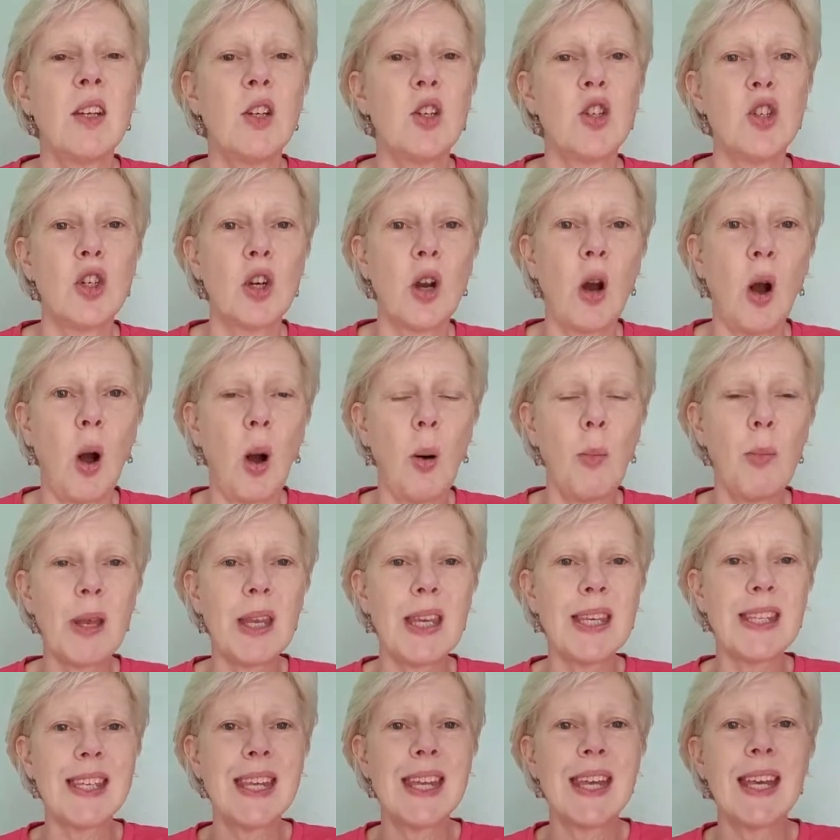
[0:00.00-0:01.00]
in a
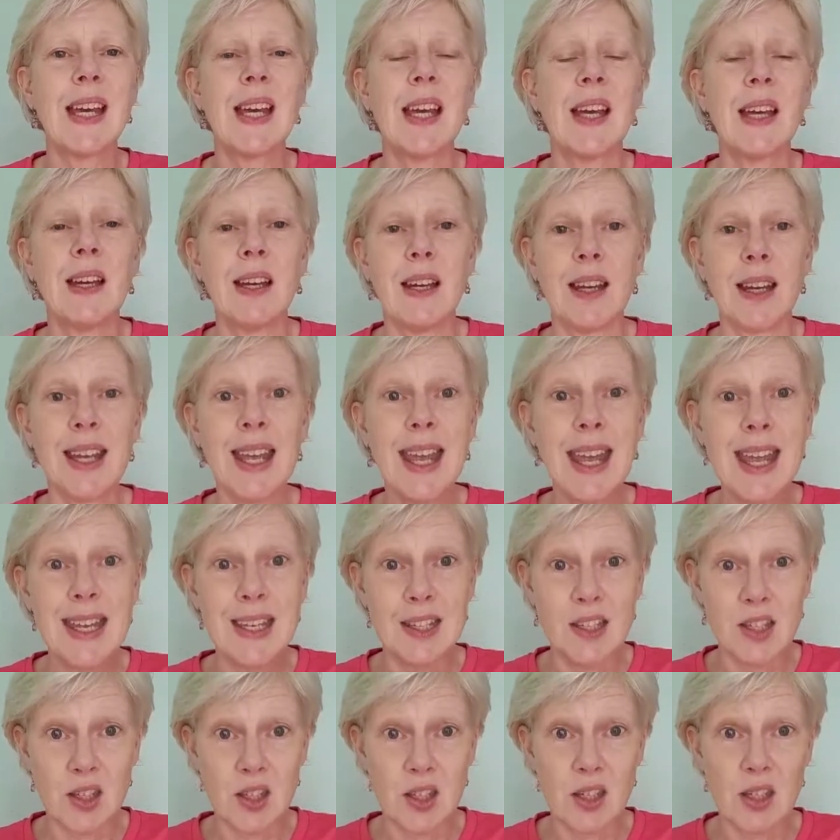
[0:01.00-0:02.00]
job? Is it
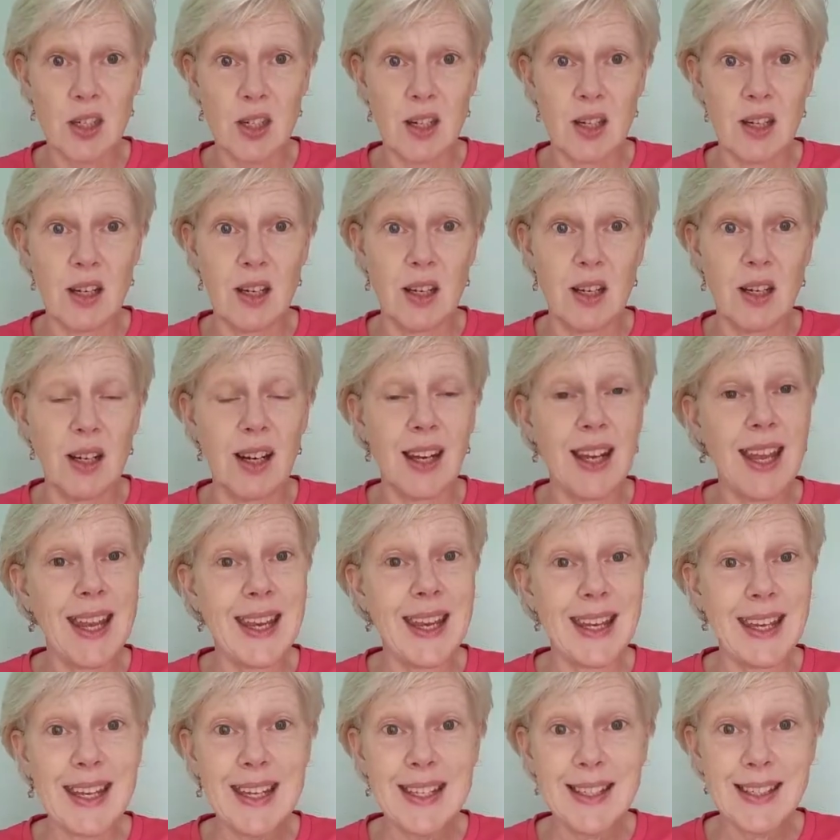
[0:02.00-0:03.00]
kids,
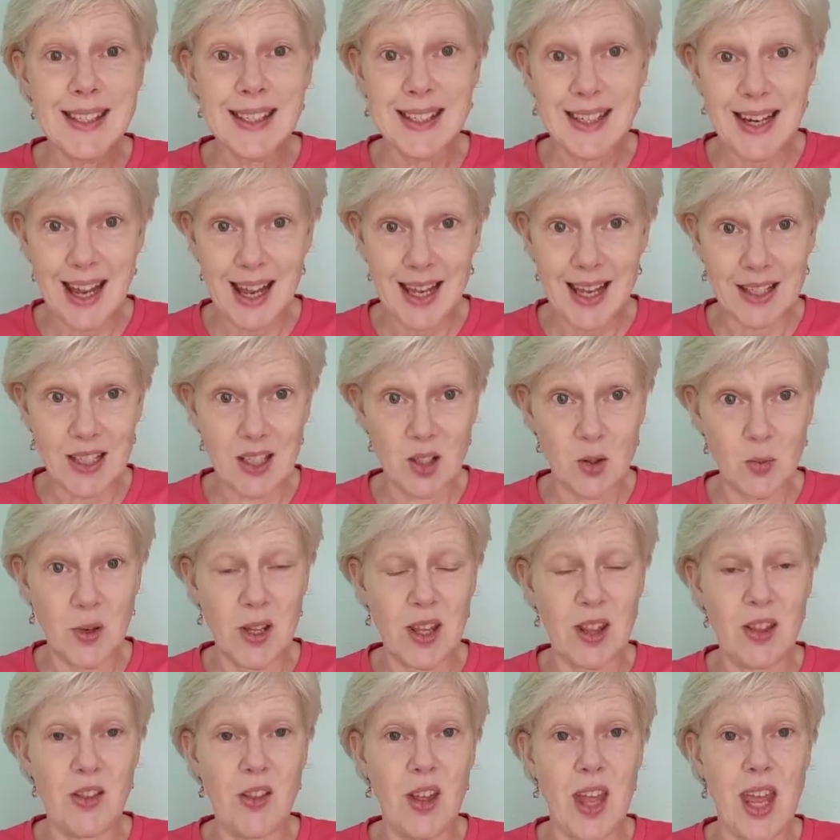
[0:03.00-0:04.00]
getting kids started
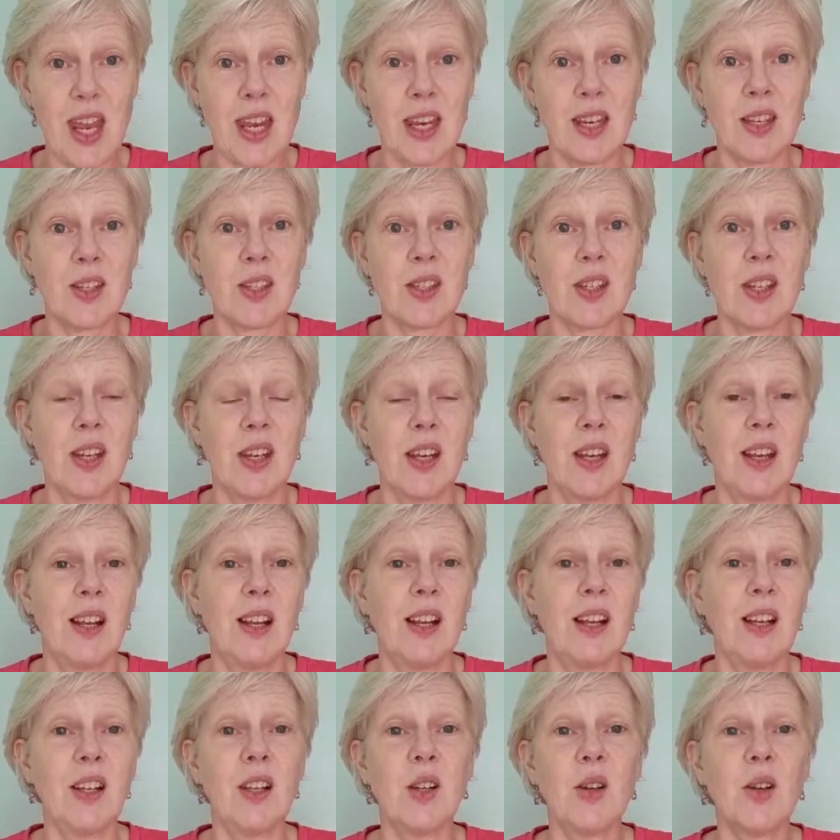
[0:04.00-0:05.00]
with things,
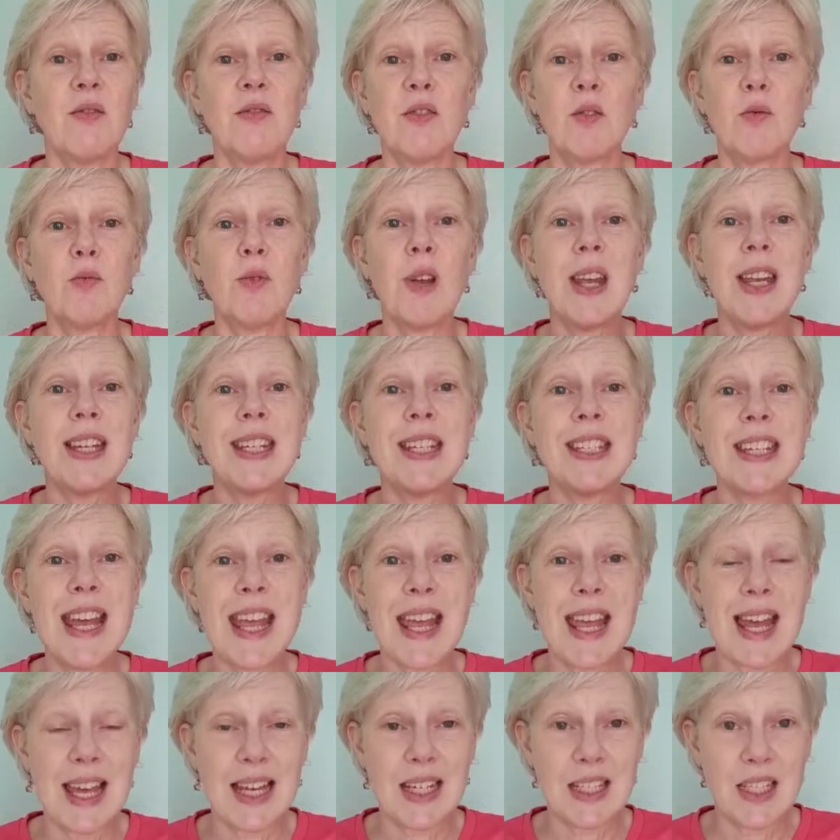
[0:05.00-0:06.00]
looking for rainy
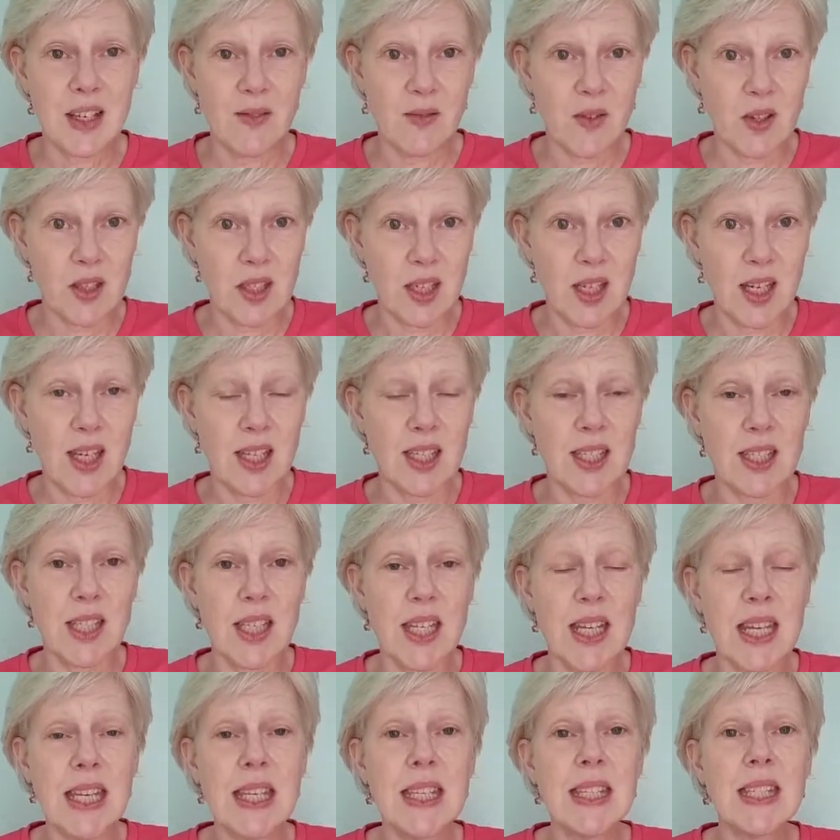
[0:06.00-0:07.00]
day activities?